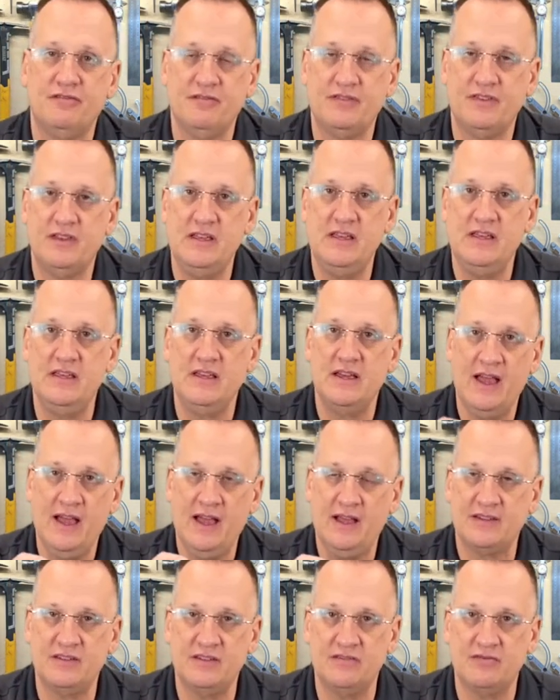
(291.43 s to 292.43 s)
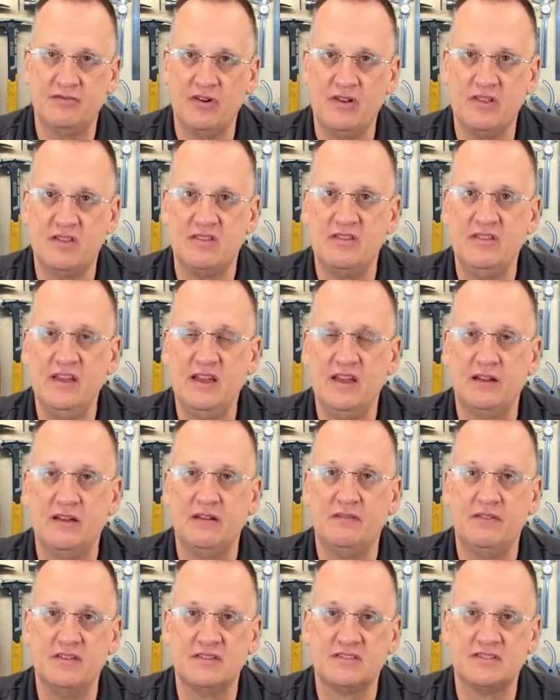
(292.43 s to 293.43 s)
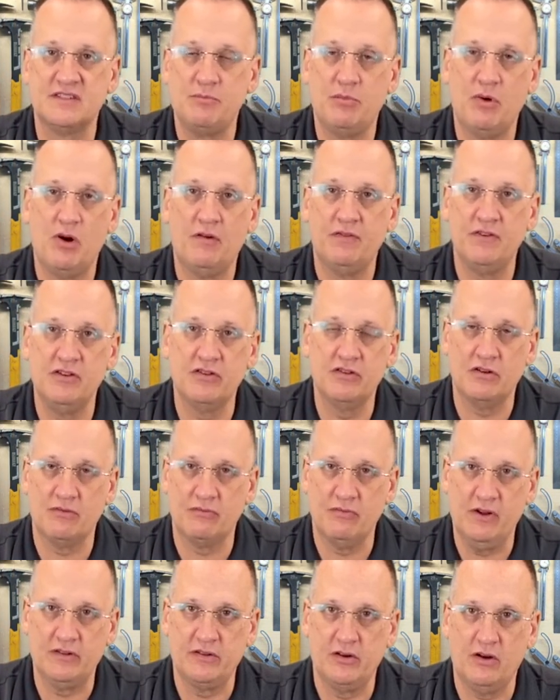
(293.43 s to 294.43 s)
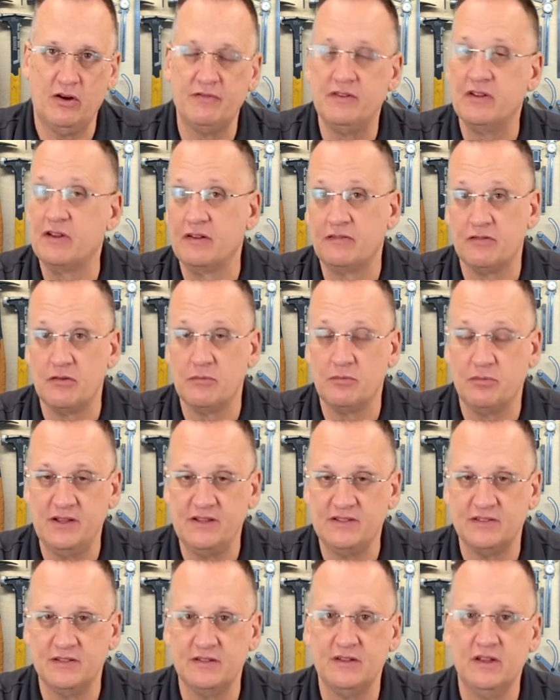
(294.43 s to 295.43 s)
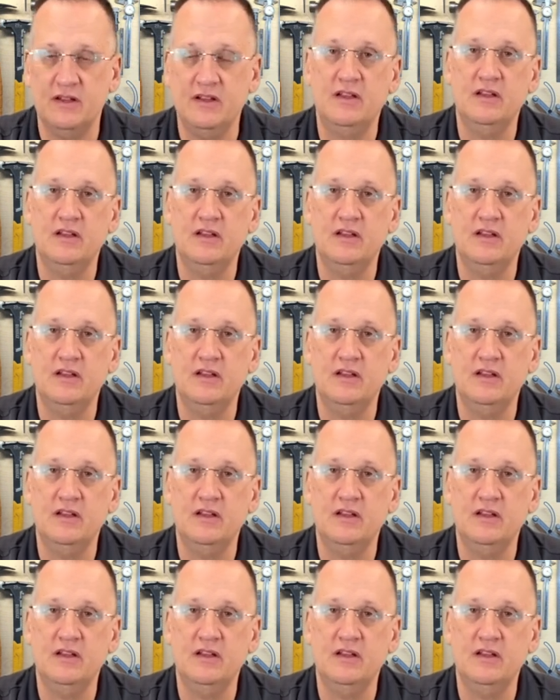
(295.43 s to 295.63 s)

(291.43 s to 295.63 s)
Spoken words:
The hex is very thin. If you slip off it, you're going to round it off and you have to replace it.